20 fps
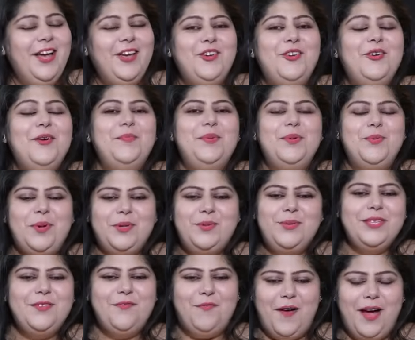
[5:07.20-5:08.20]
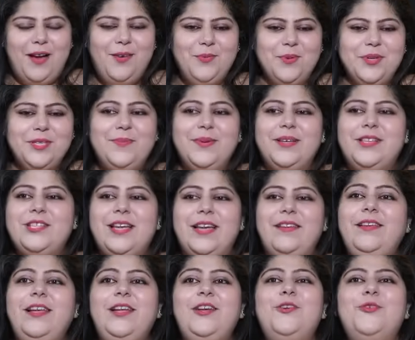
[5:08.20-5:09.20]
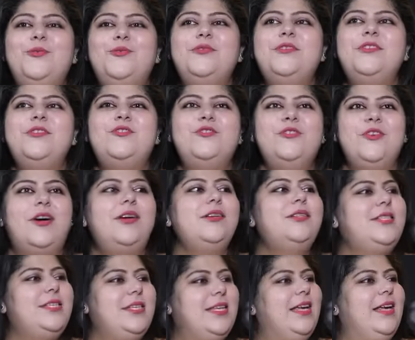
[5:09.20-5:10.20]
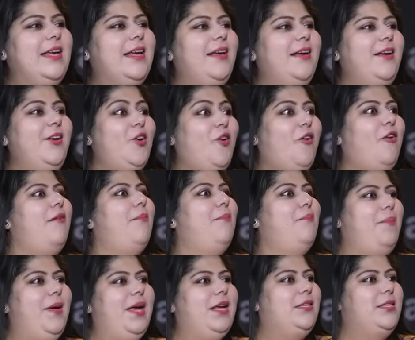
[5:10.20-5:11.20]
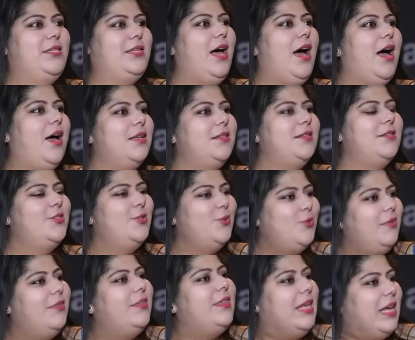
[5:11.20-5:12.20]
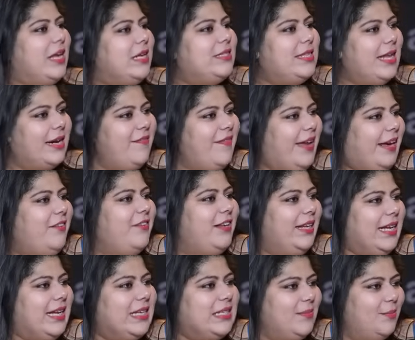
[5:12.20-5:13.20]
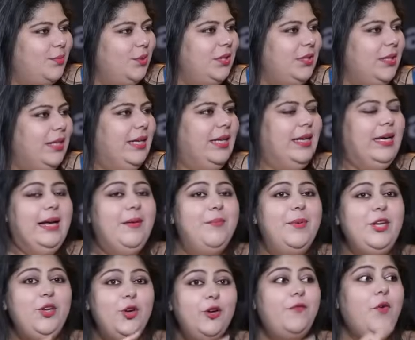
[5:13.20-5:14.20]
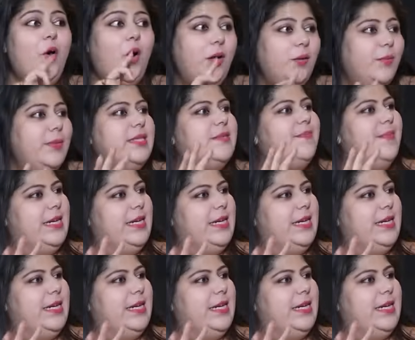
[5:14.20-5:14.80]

You know, but what was fun was because generally you do not see your big stars do things that are very relatable. But you've always